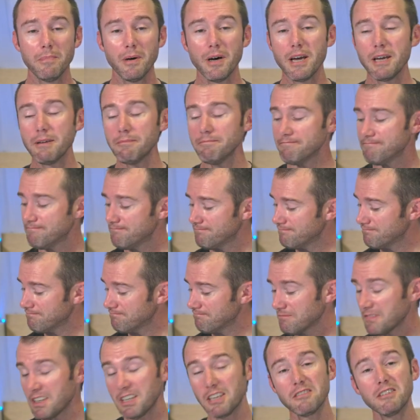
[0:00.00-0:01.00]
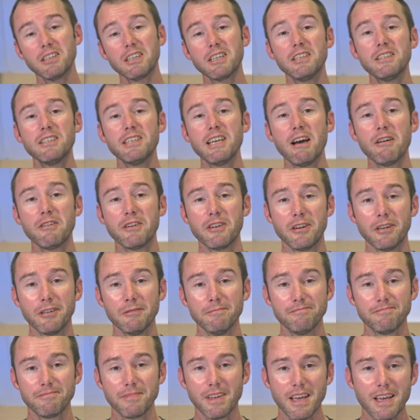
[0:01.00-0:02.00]
by clicking down
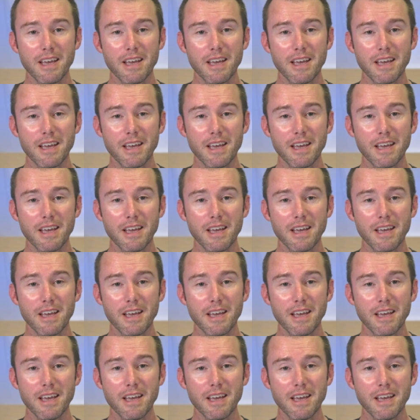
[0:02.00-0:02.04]
here.